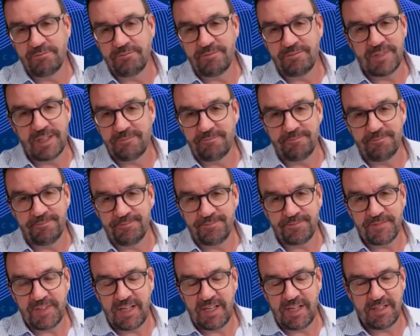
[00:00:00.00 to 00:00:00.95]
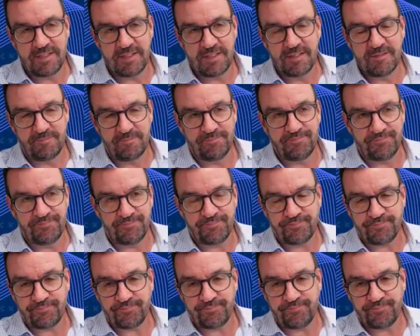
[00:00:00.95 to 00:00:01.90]
This is we're
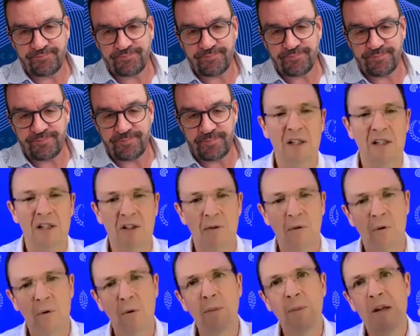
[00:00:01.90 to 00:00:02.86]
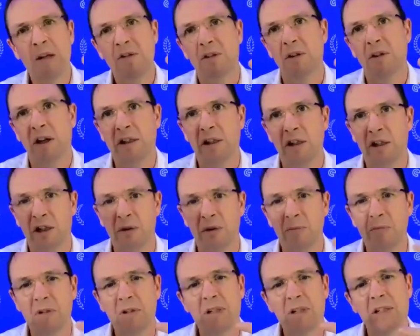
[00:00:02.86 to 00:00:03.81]
giving back, and it's almost like a
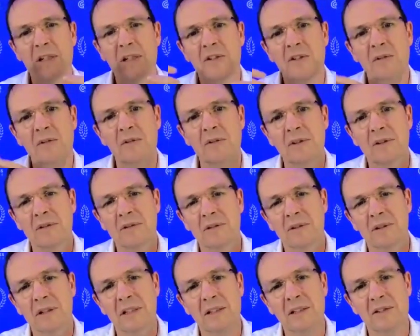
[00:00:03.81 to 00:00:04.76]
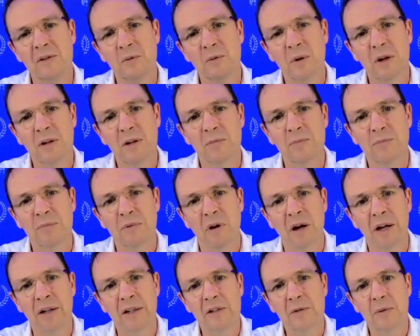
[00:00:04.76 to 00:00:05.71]
community thing as well,
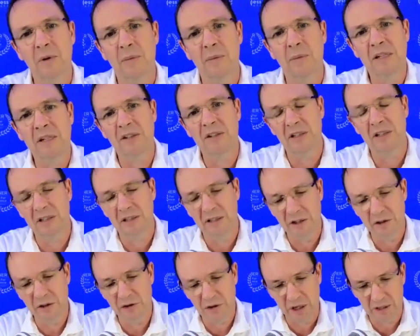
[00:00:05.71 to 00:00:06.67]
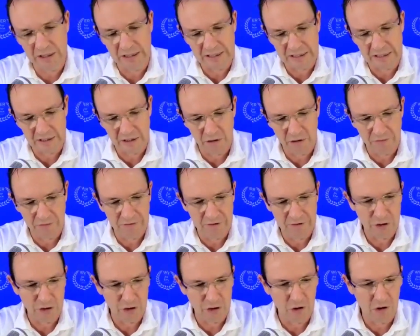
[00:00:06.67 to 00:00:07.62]
Brian. That's why I mentioned in the intro yourself
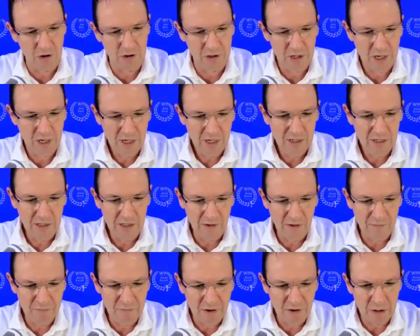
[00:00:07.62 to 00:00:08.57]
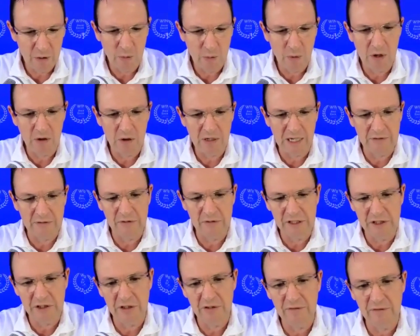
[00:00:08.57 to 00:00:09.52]
and John, very well, and
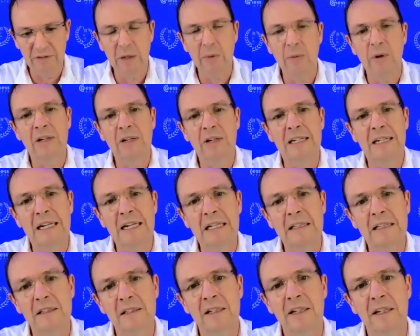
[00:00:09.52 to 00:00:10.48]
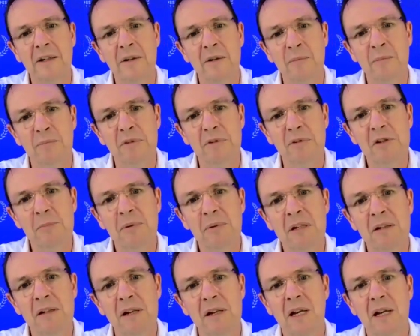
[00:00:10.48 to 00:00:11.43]
Richard, very well connected here in
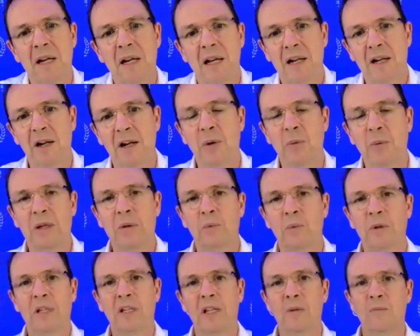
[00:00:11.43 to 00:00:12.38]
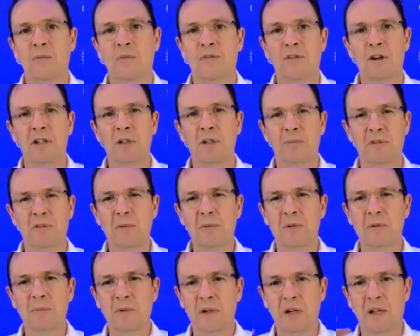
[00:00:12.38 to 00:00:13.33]
Brisbane. And I know we keep referring to
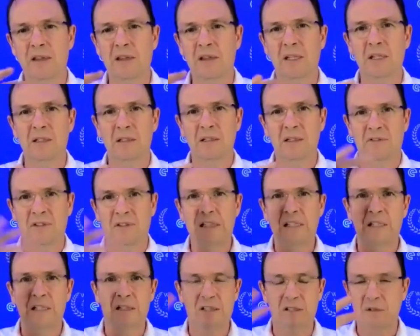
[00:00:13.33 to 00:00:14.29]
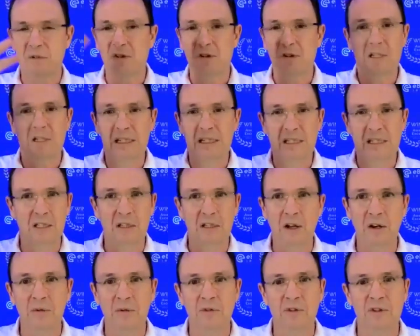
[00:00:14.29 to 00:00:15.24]
Brisbane, but I think if you listen to this, you'll see it in your
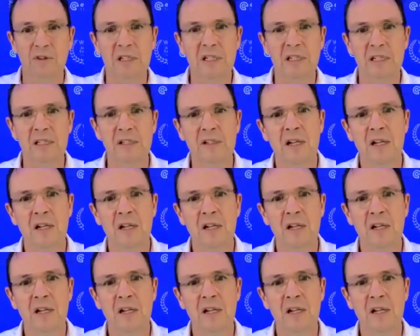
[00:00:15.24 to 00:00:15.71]
local cities.